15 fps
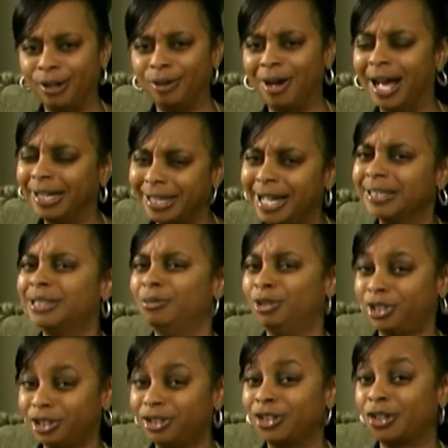I got some
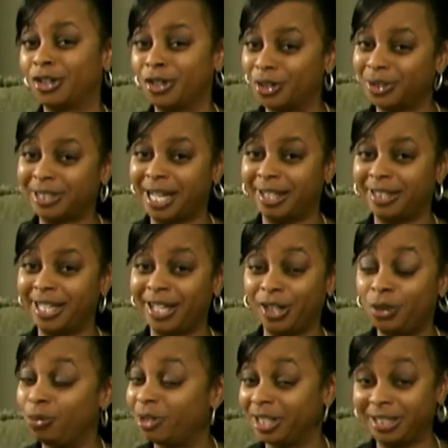sister girls out there
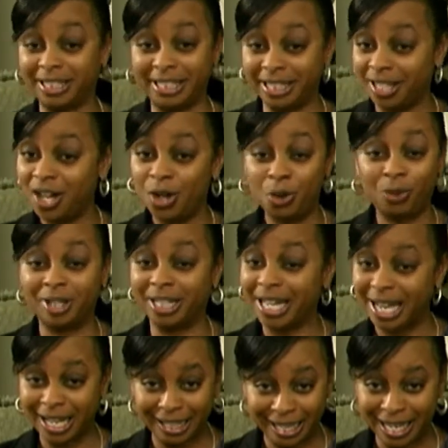who could
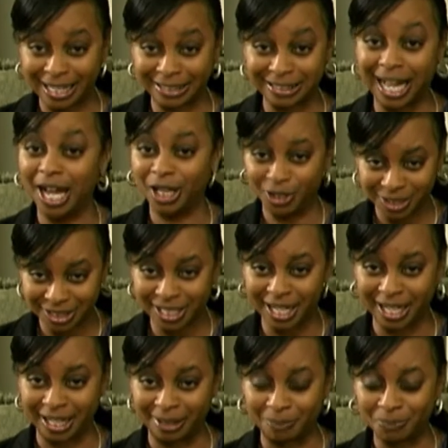care less. I
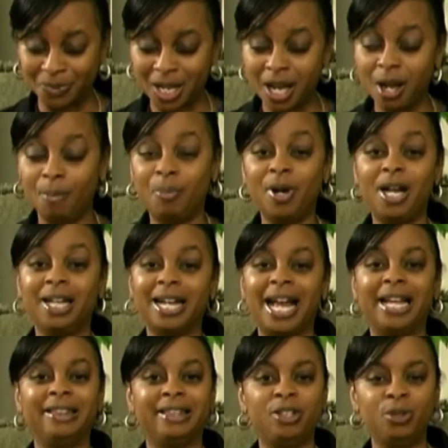understand. But
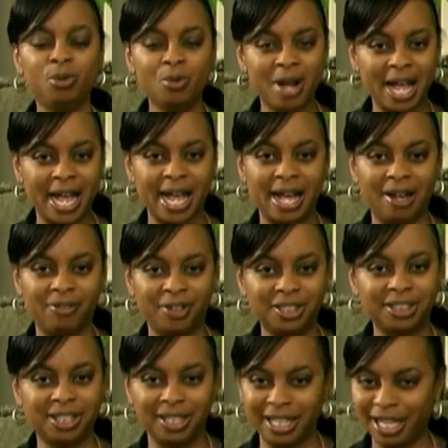I do have a
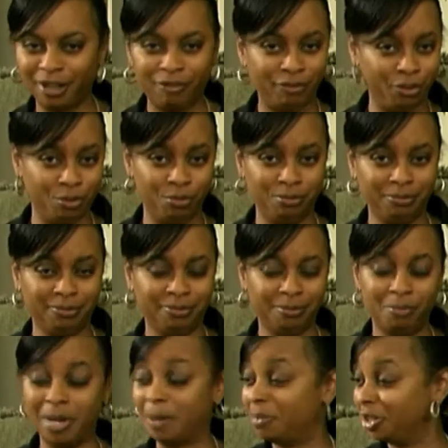select few,
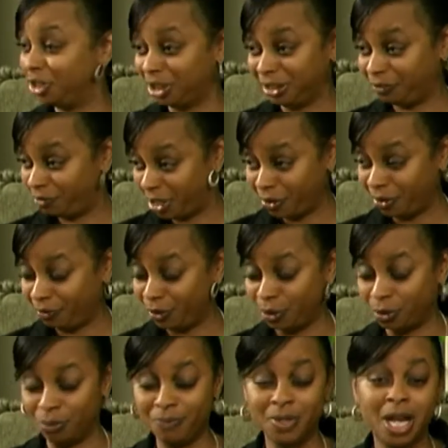maybe it's just very
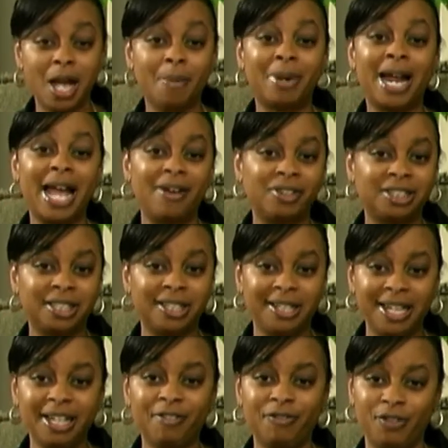few, but I have a
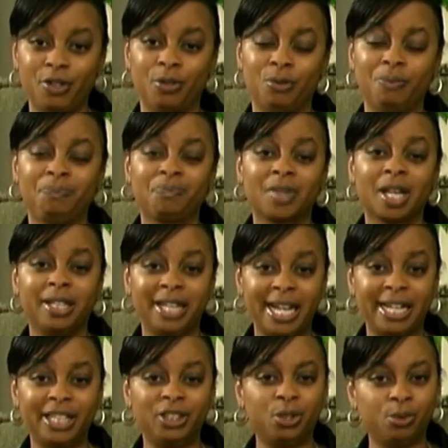select few
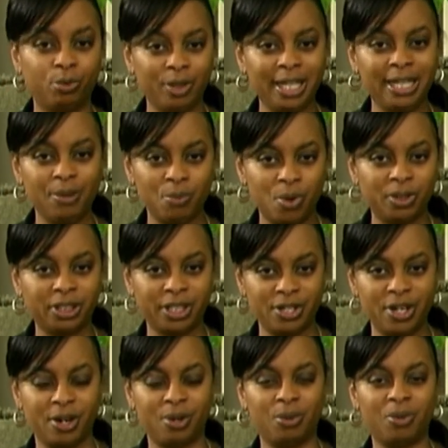ladies who really want to
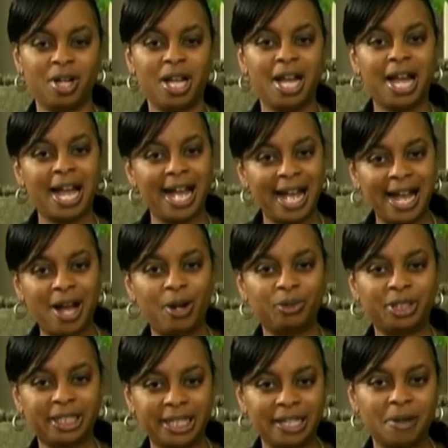know how
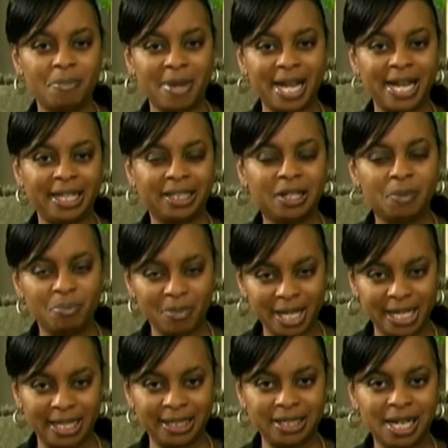to get a man
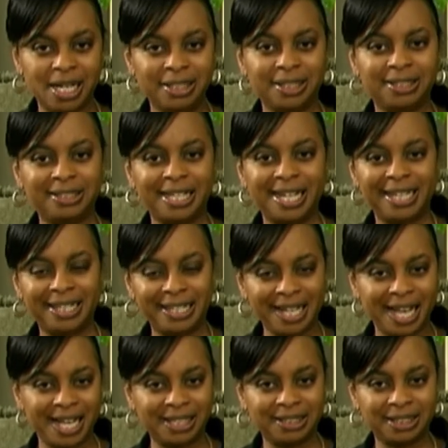committed to say
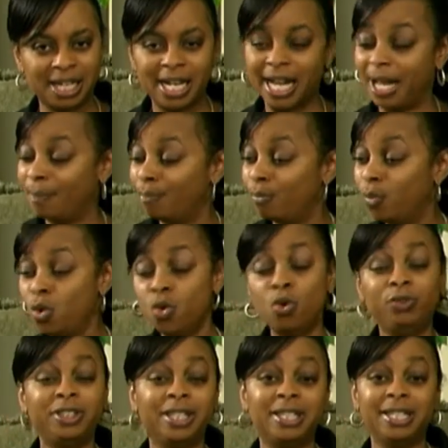yes and
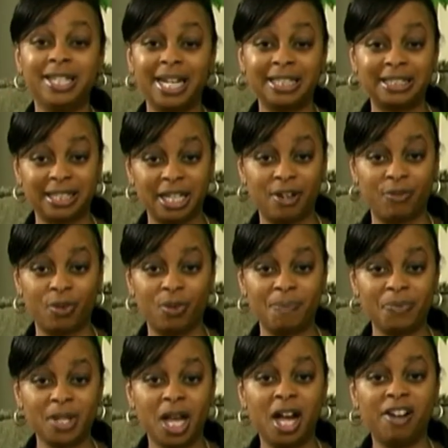move to the next level
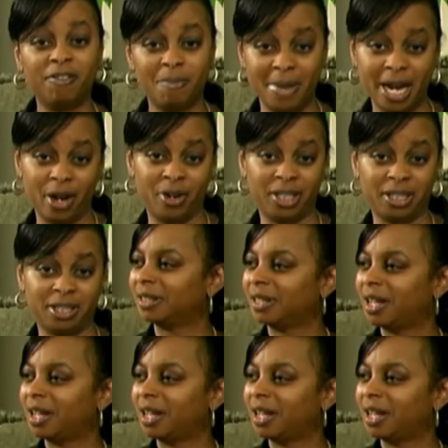of marriage.